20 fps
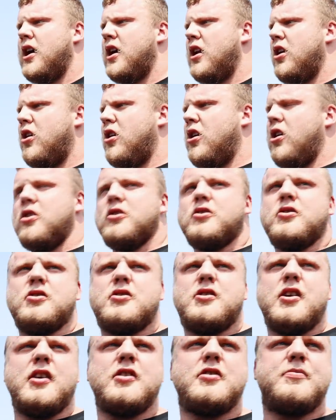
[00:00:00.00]
a lot of hot to
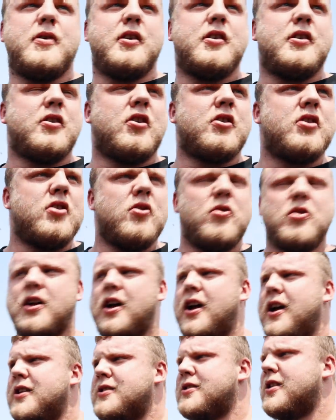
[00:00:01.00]
touch, but you've got the yoke
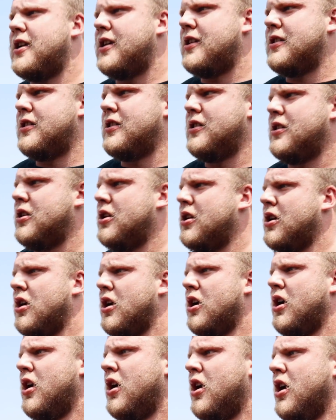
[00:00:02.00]
heights, and then
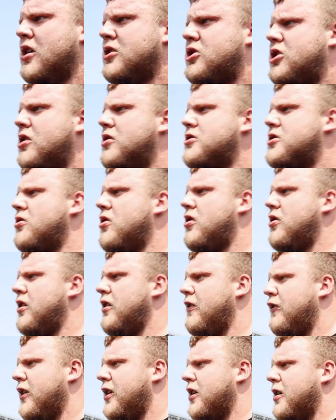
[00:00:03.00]
shield's the only
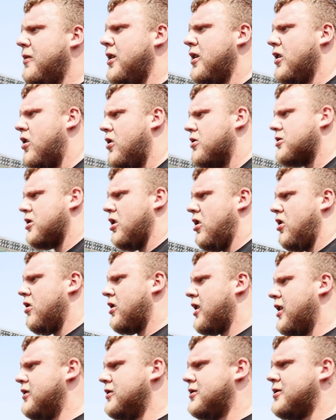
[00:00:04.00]
really thing. I mean, log's
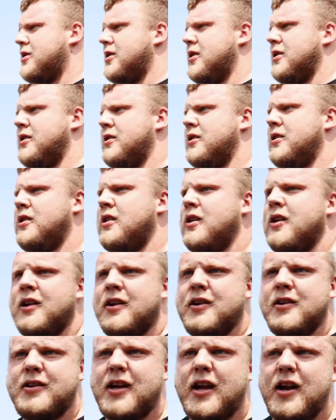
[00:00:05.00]
log, and
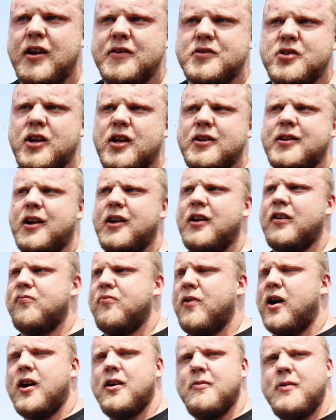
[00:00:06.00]
deadlifts on a
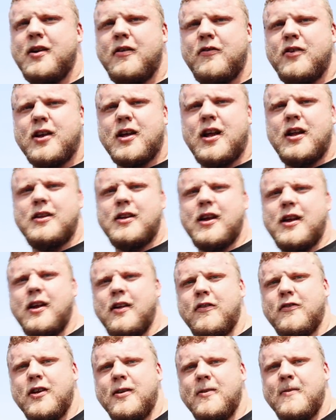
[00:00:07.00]
deadlift bar. I mean, if you can't
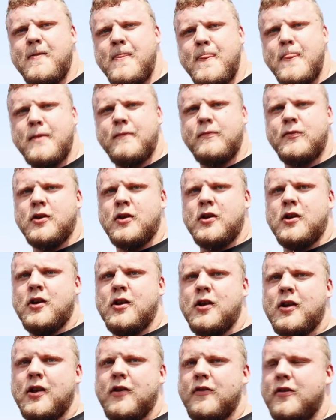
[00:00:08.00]
deadlift, then
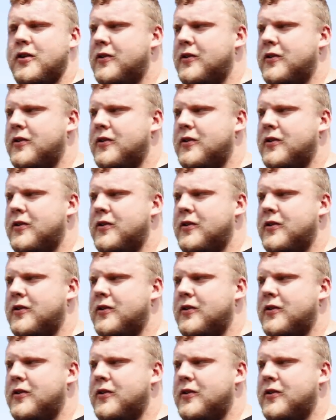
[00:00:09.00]
it's quite